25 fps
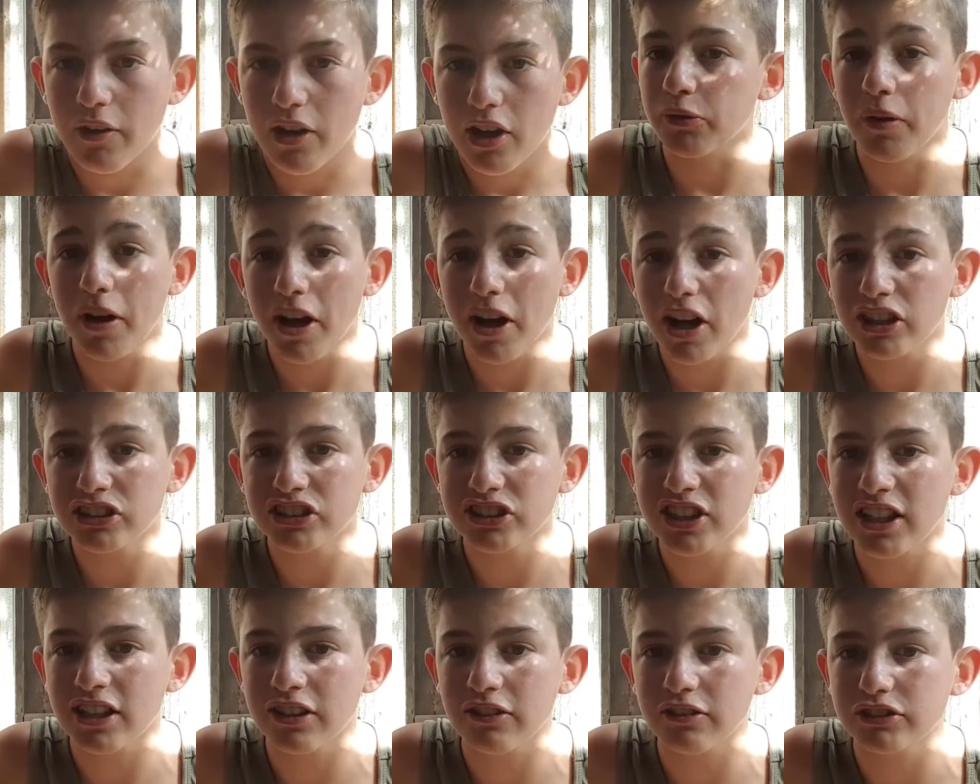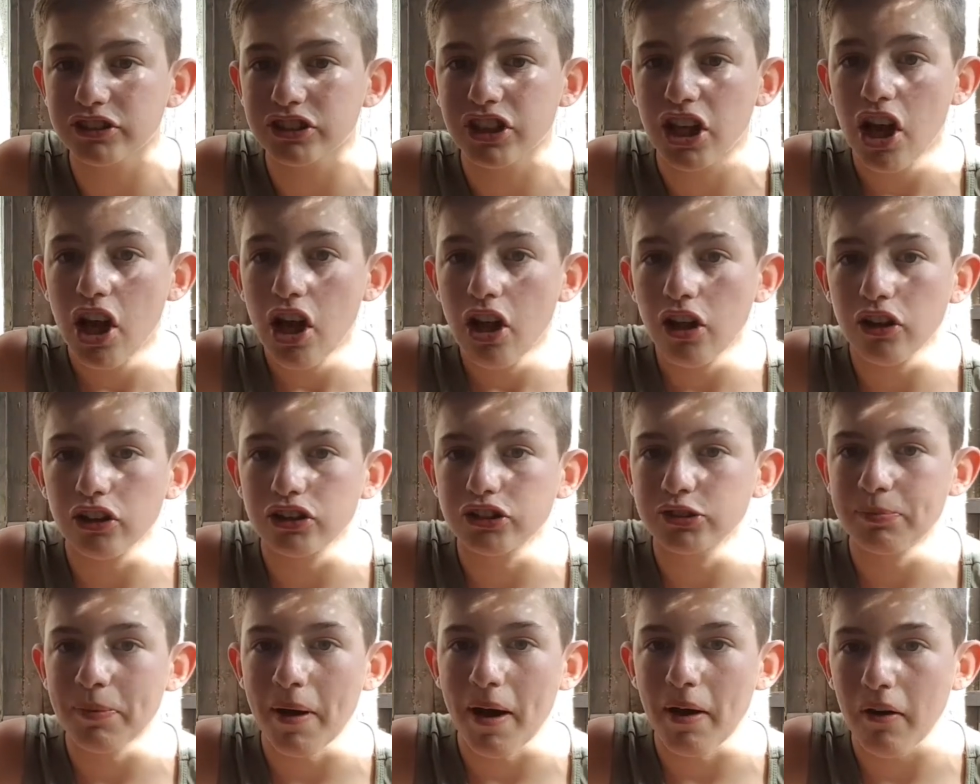So her channel's a lot
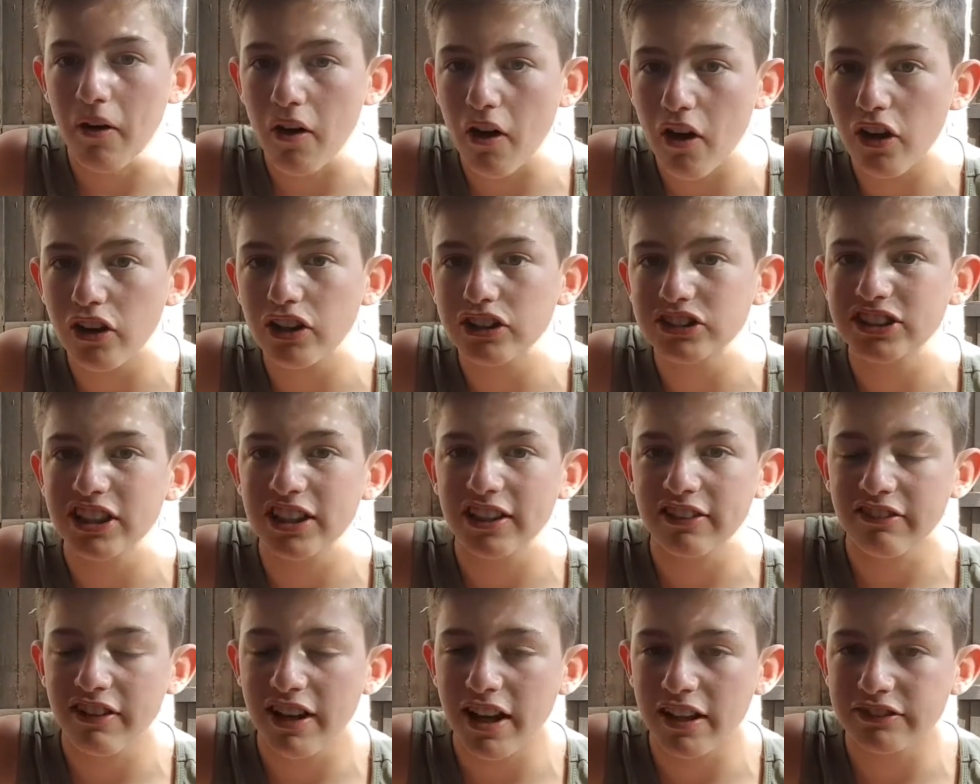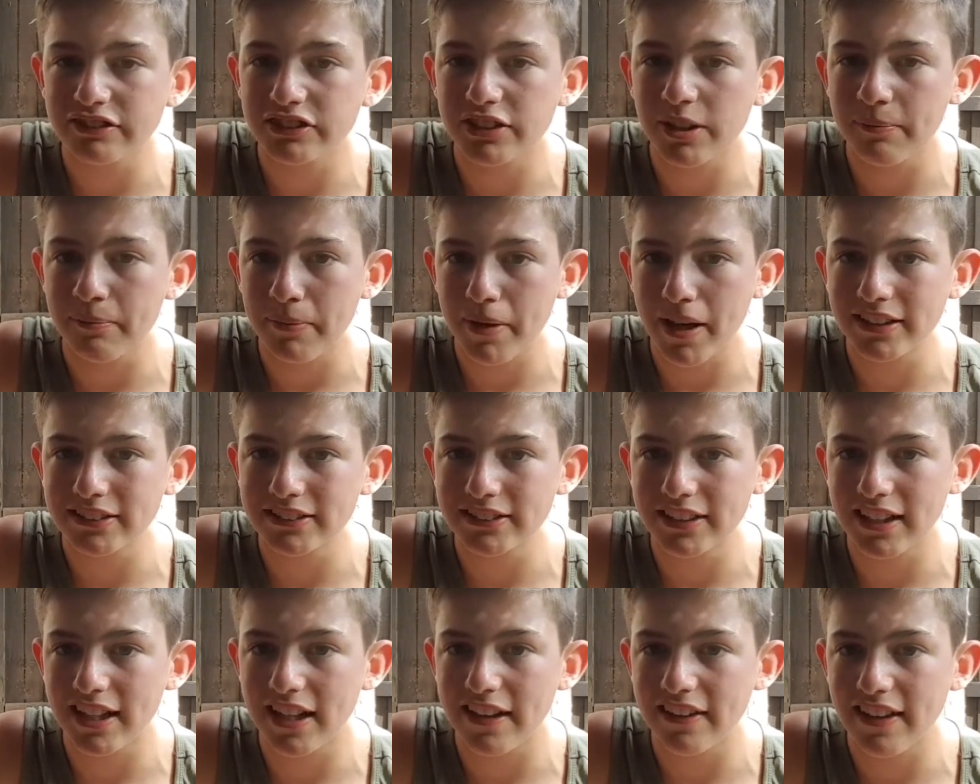about arts and crafts and
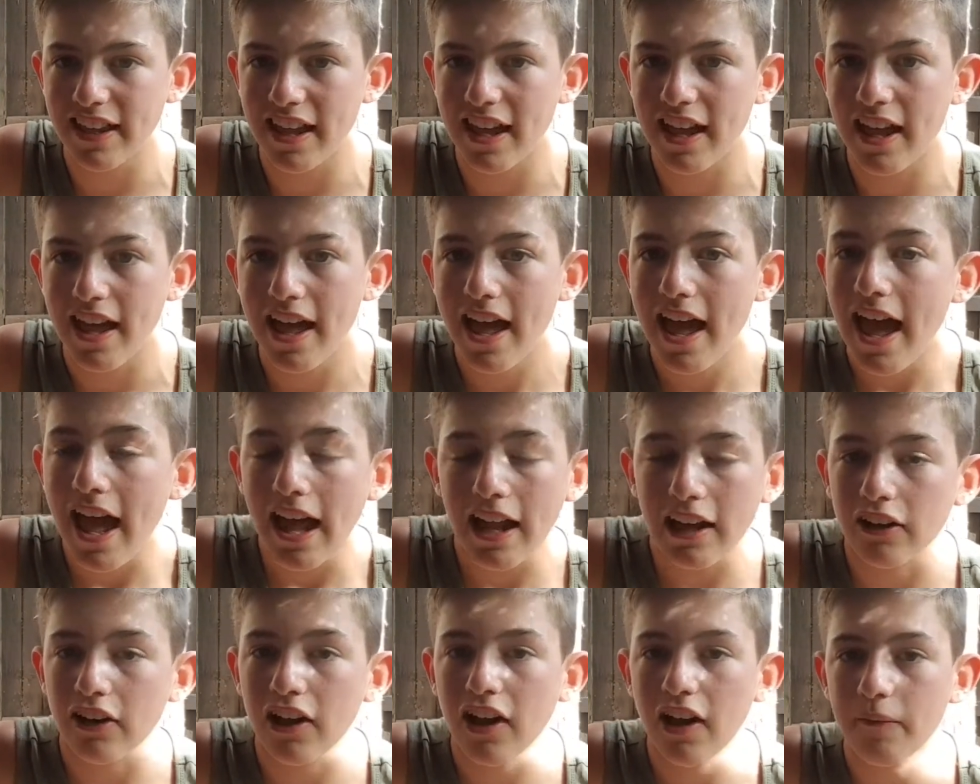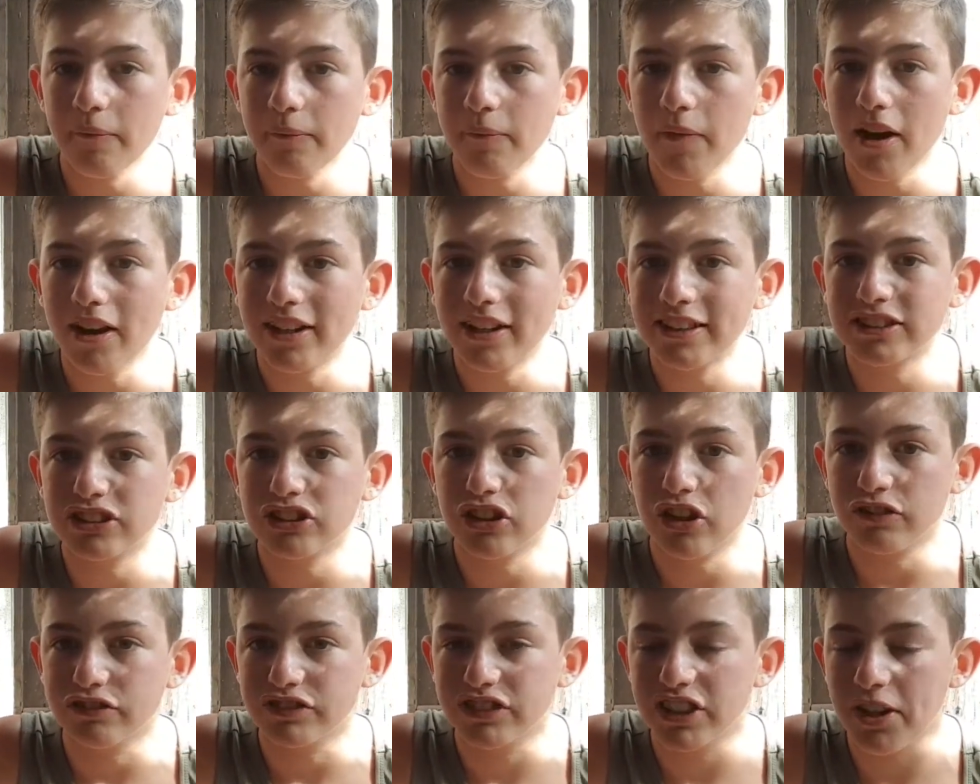painting and that, and mine's
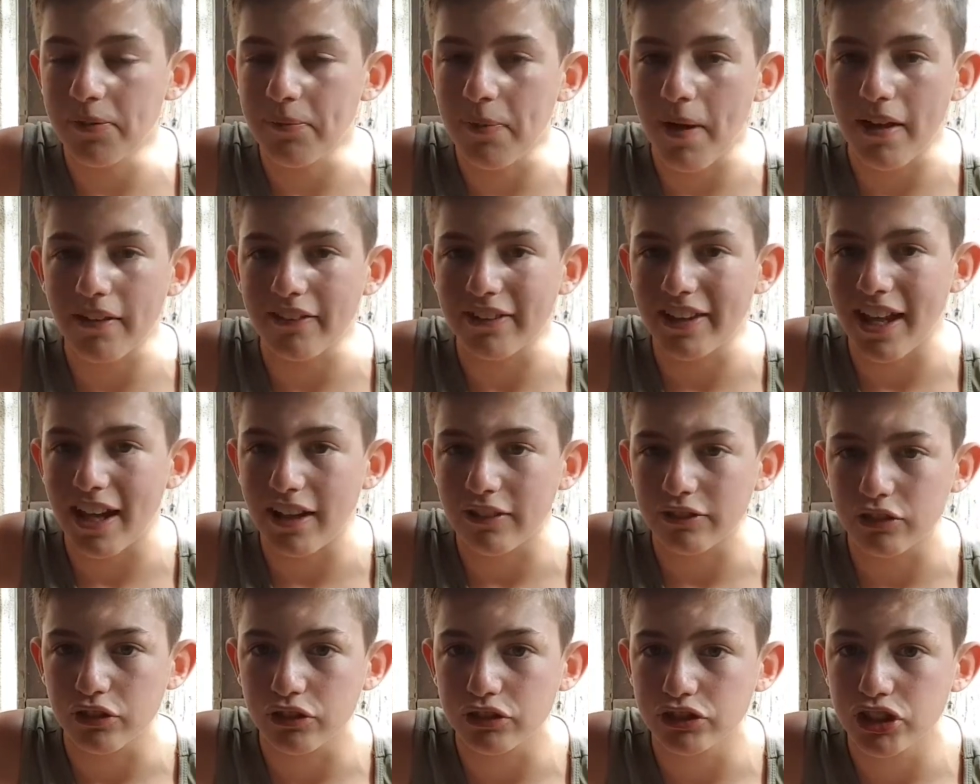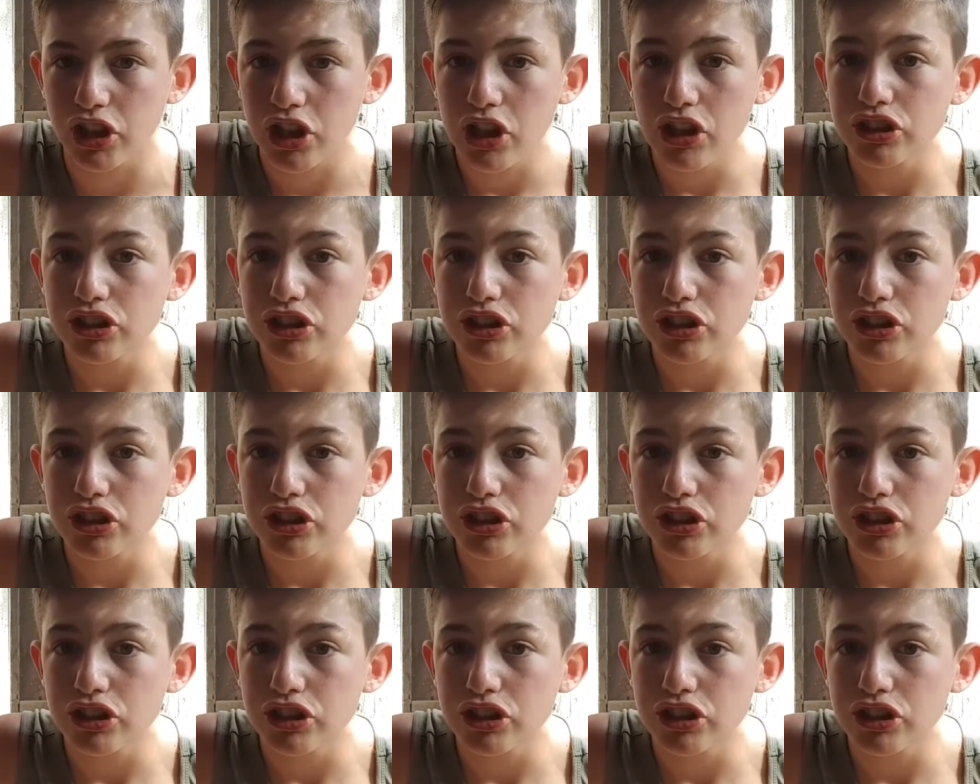obviously about the outdoors.